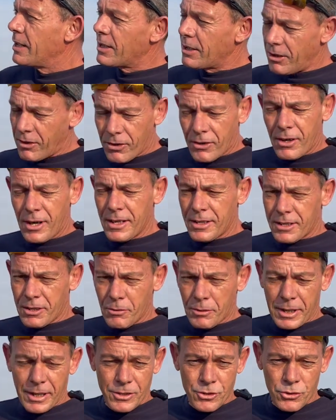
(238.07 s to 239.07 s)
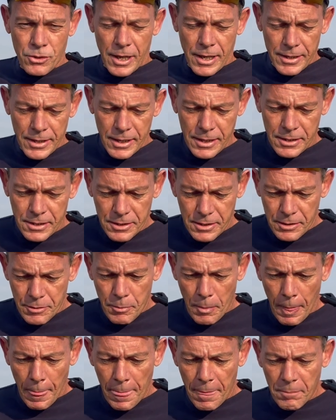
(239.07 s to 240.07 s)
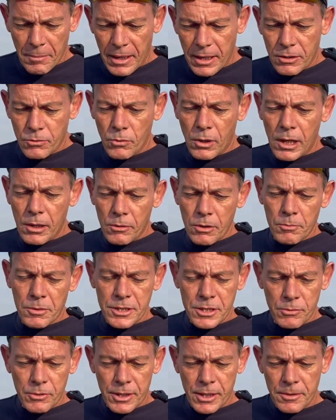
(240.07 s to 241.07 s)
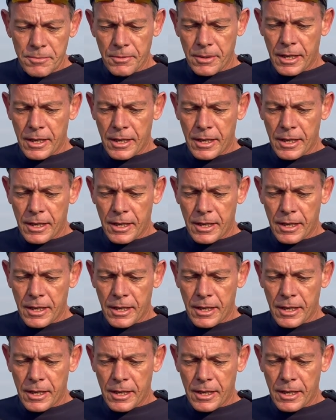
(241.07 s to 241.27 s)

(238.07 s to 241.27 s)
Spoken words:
All right, we can try that. But while we're busy with him,